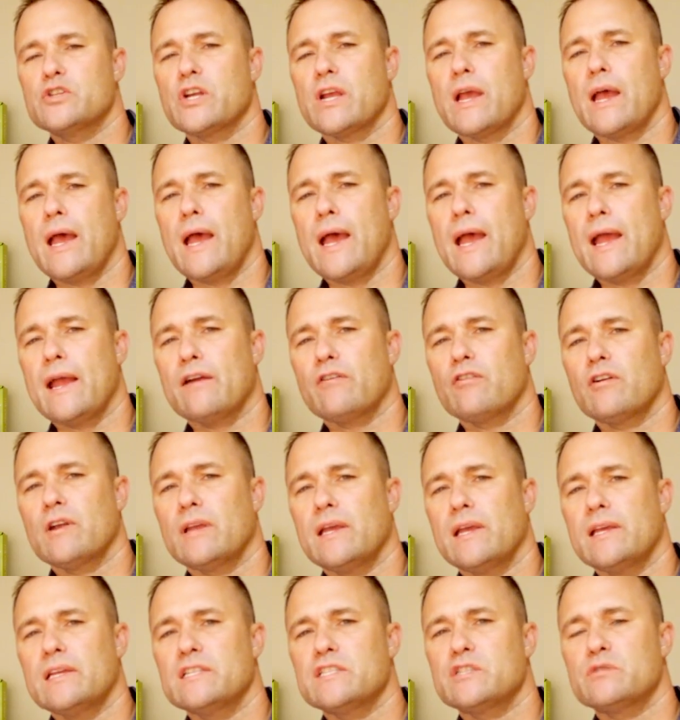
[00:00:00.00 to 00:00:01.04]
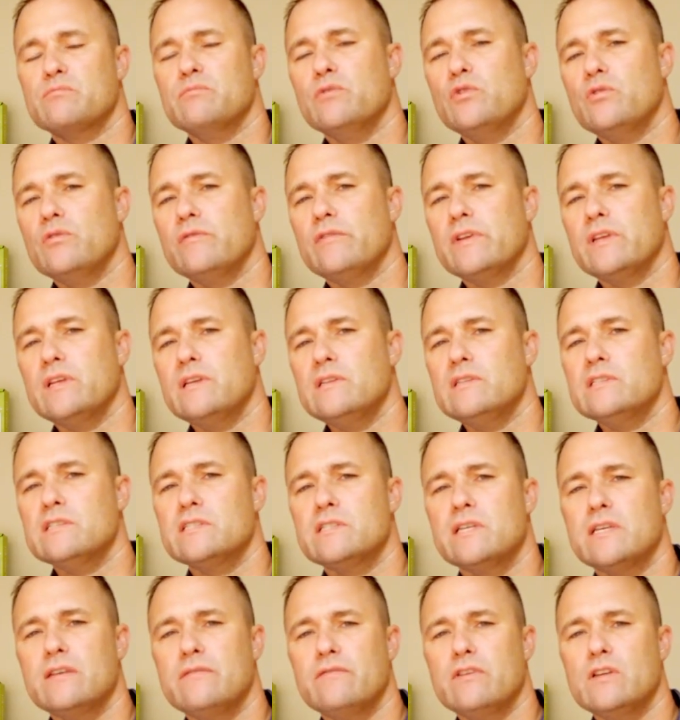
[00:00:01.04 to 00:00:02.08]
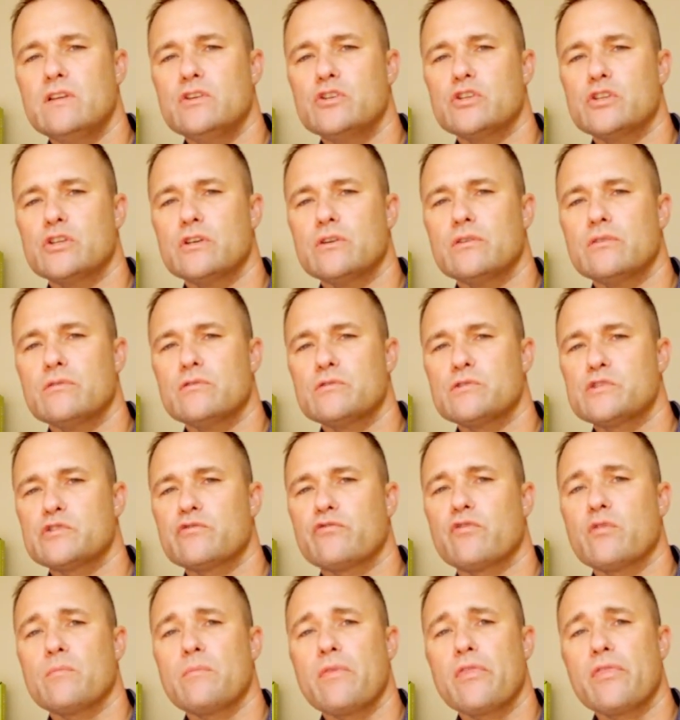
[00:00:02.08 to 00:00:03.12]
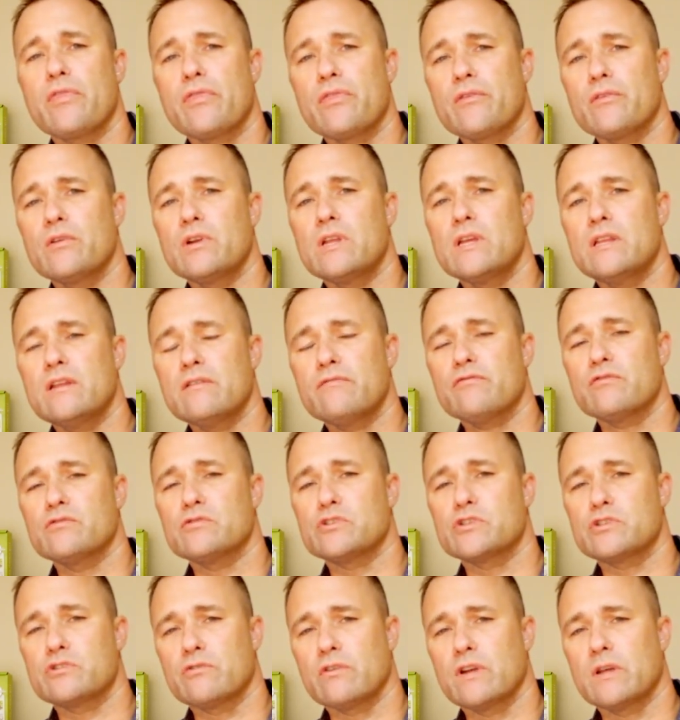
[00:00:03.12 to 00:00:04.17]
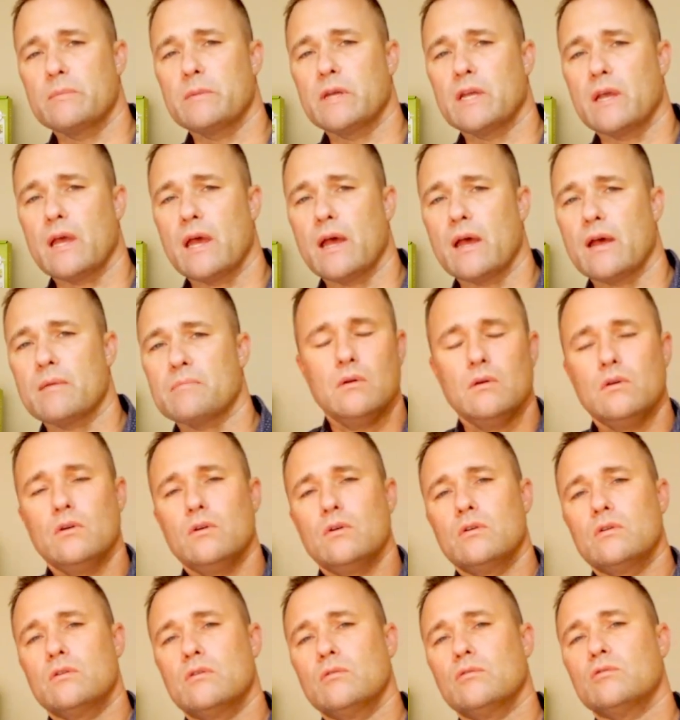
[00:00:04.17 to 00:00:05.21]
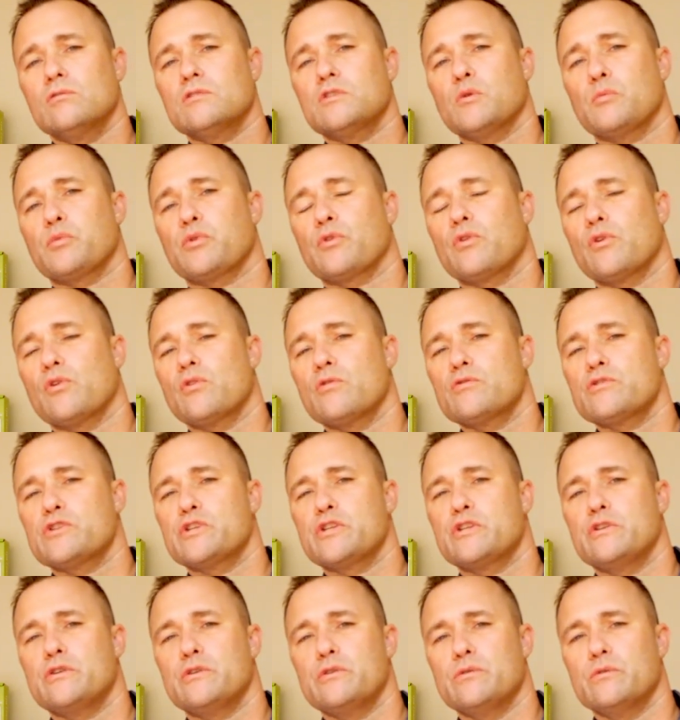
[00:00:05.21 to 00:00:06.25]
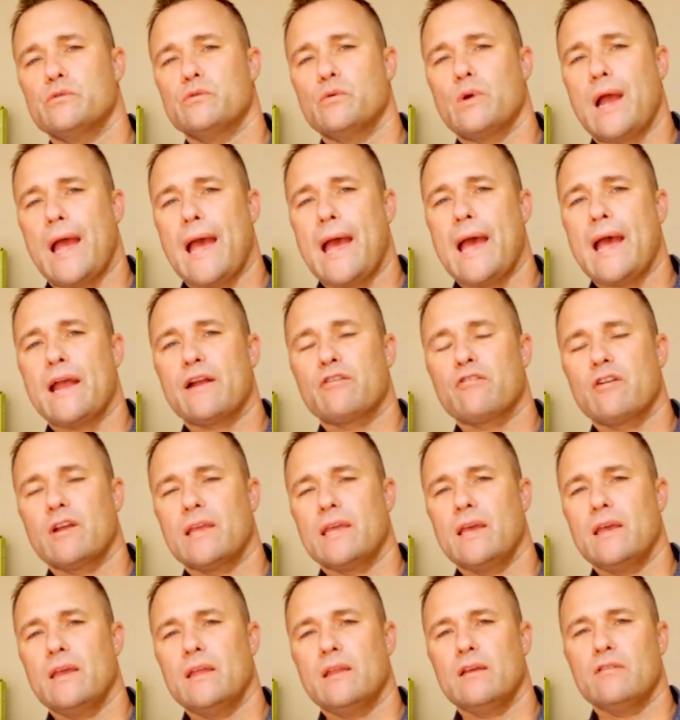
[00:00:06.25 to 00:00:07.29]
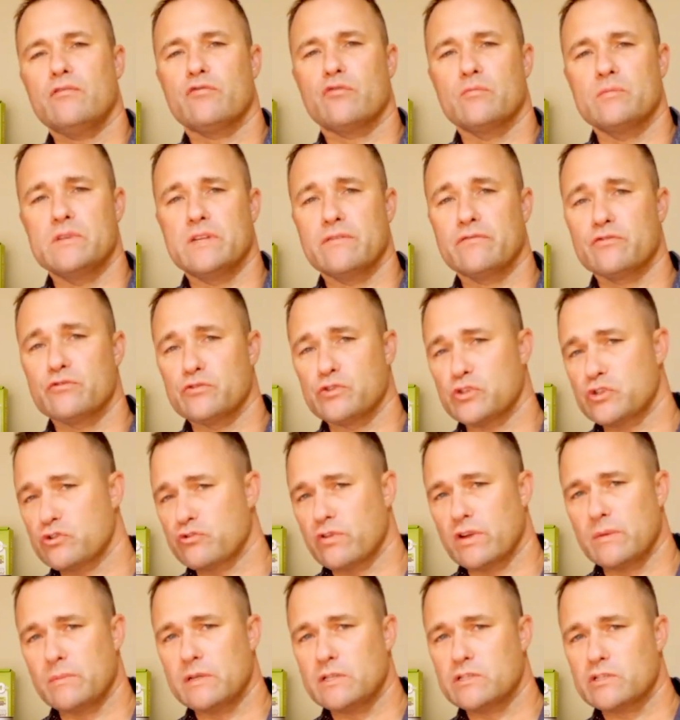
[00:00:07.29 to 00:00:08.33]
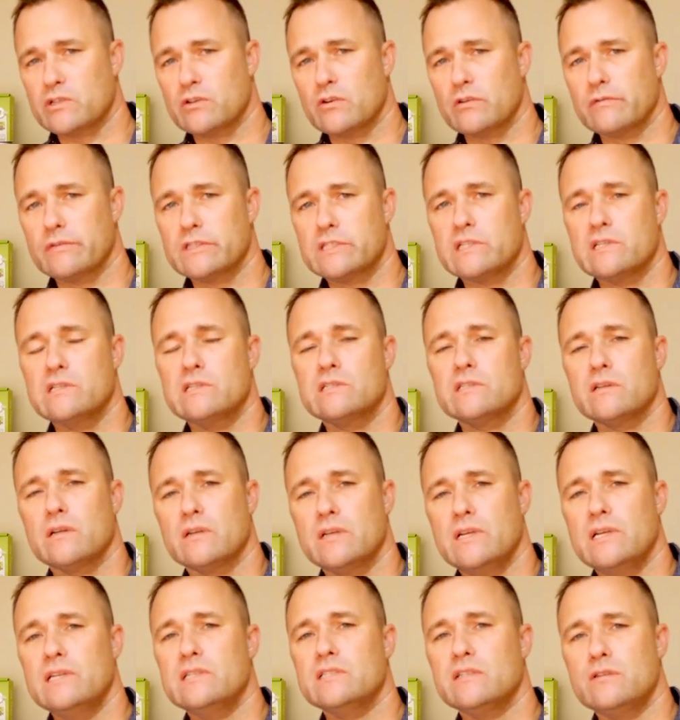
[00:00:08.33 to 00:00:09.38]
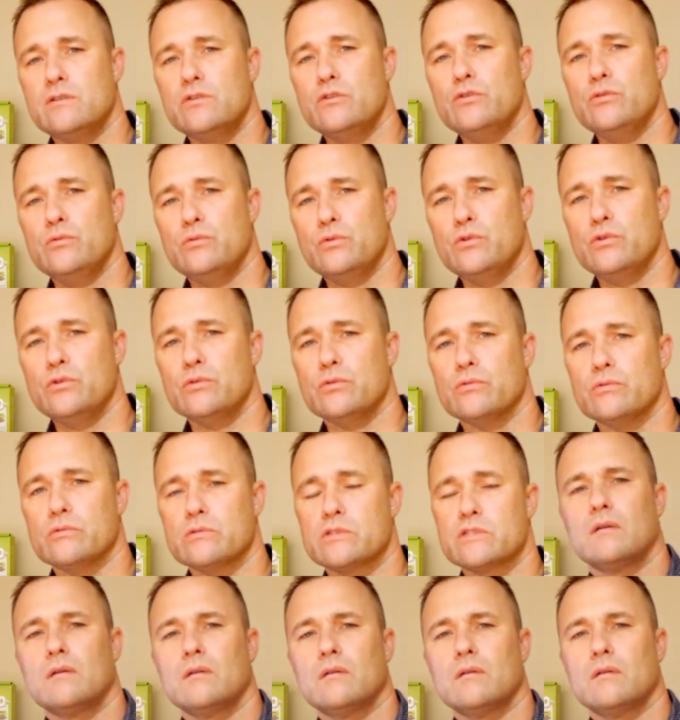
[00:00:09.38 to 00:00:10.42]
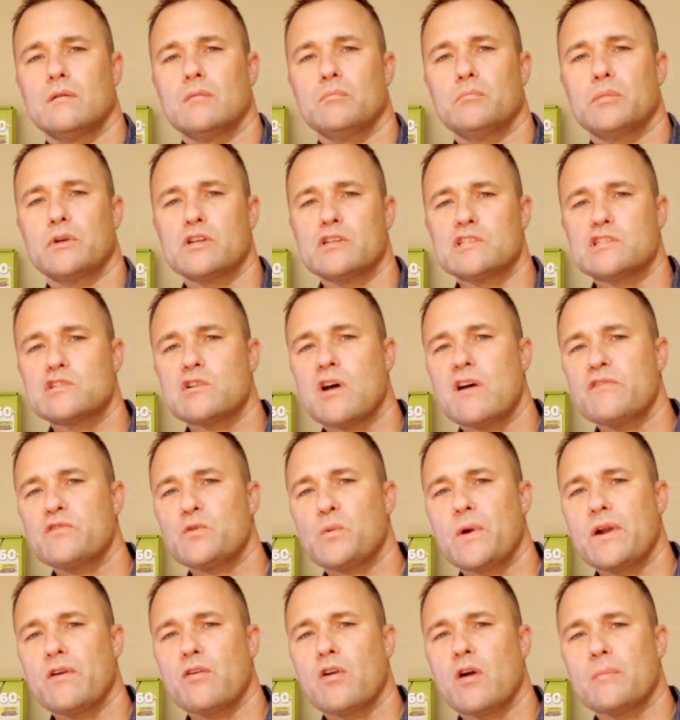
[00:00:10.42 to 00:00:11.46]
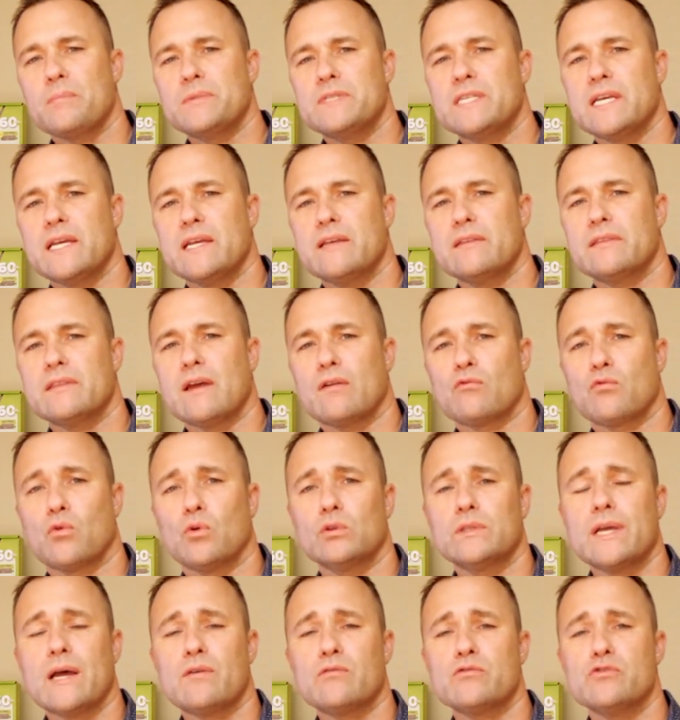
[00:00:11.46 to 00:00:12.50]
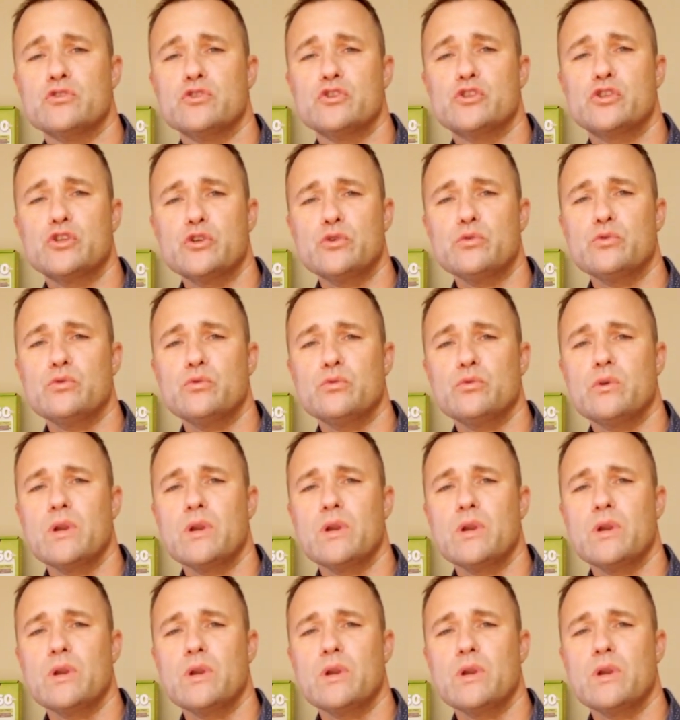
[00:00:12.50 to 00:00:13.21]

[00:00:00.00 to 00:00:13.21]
aggregates movies, TV shows from 30 different streaming apps. Google's approach to aggregating from different streaming services isn't new news, but a software update that rolled out in June